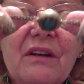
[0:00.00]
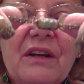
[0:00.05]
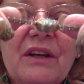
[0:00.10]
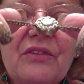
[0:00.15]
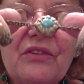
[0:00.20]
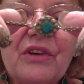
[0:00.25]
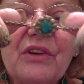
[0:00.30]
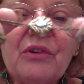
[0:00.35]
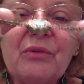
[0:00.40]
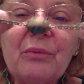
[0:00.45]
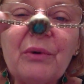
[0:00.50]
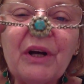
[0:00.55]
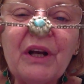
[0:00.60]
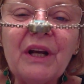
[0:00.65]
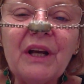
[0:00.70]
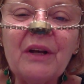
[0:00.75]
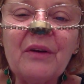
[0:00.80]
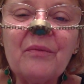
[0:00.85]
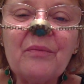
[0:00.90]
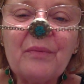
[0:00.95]
this is
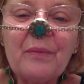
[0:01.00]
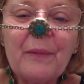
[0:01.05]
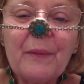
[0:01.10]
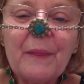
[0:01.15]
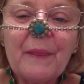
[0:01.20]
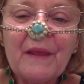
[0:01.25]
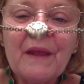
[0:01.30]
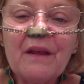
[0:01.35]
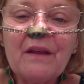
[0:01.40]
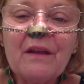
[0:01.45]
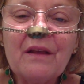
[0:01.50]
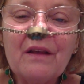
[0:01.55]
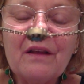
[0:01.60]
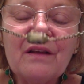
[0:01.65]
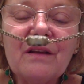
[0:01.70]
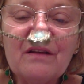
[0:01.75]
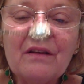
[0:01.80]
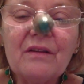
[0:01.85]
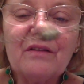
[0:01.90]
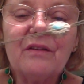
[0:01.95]
pretty.
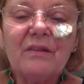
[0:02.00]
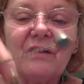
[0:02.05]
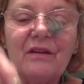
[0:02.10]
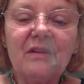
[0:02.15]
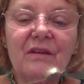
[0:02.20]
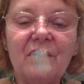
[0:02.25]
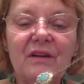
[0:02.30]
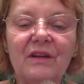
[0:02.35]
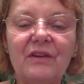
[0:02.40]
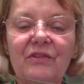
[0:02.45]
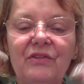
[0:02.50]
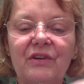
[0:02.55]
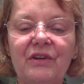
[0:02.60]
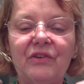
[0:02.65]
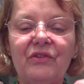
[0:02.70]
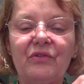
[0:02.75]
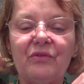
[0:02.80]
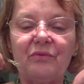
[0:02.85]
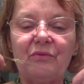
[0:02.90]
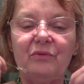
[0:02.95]
This is,